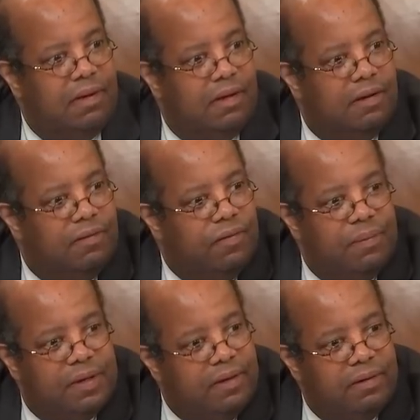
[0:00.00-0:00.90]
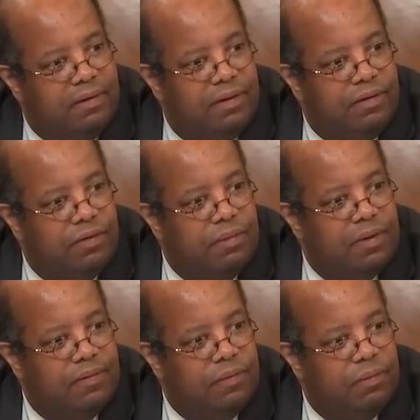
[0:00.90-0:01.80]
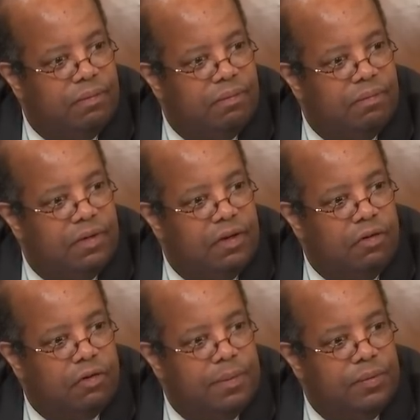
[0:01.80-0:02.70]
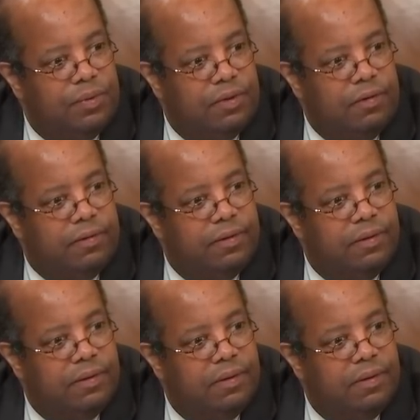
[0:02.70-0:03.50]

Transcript: take it from there in terms of the ultimate result.